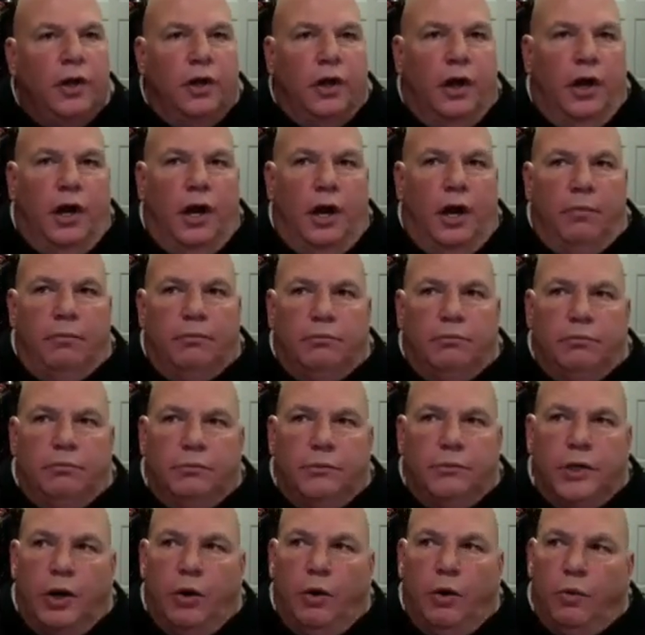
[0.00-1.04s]
Um,
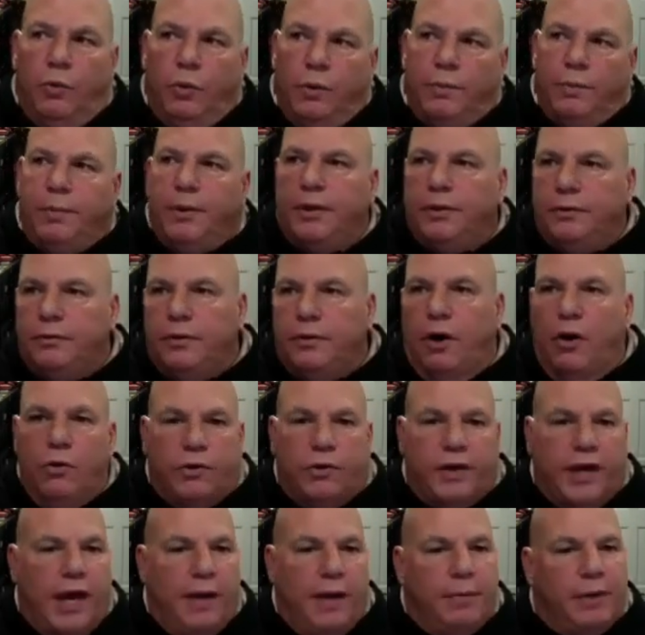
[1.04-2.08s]
you know, it would have been
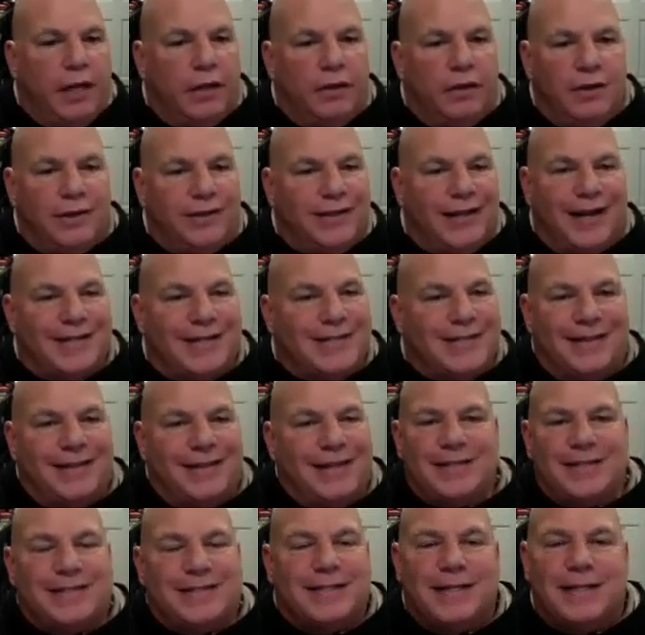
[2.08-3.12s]
okay." But I looked at, it, I said,
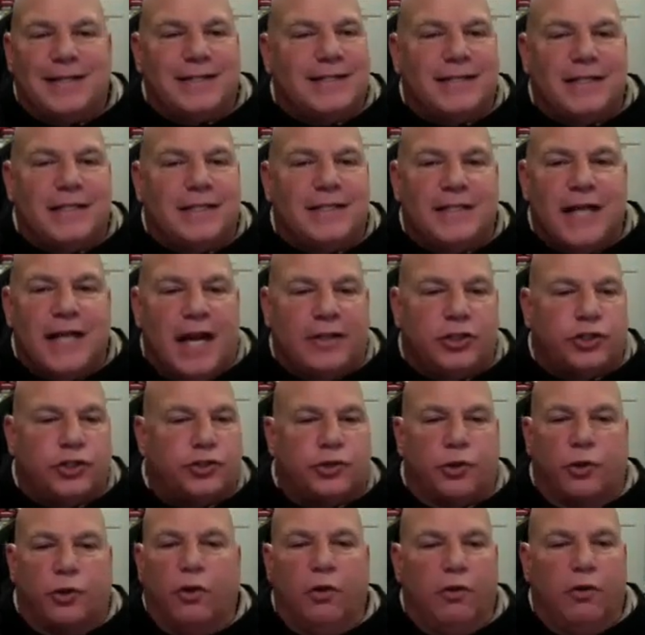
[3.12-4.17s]
"This this does not
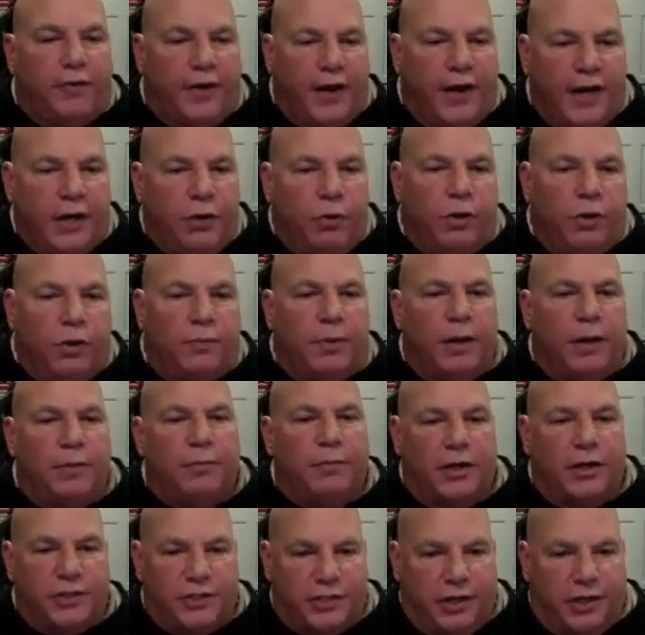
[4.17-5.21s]
serve anyone but
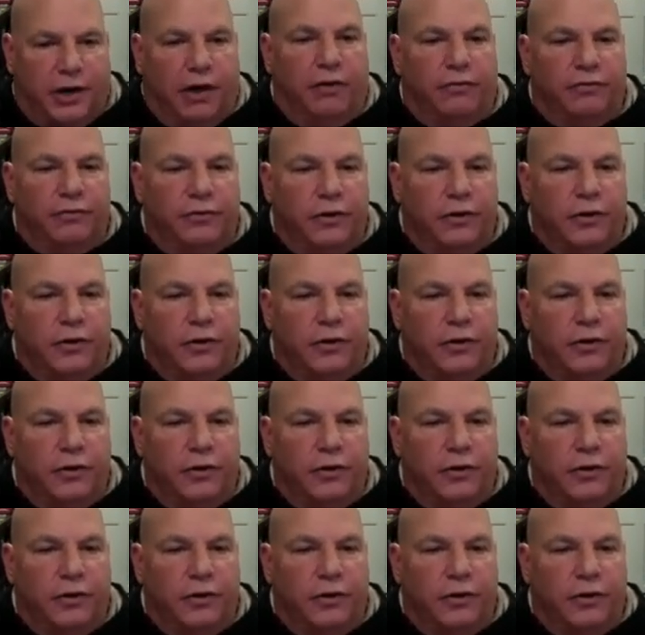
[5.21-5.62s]
myself."